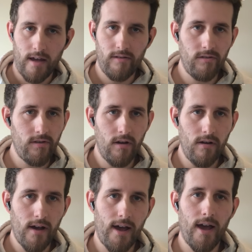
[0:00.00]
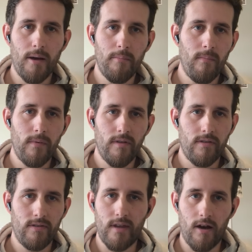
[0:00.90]
As you saw, I'm
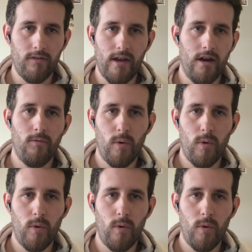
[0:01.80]
down there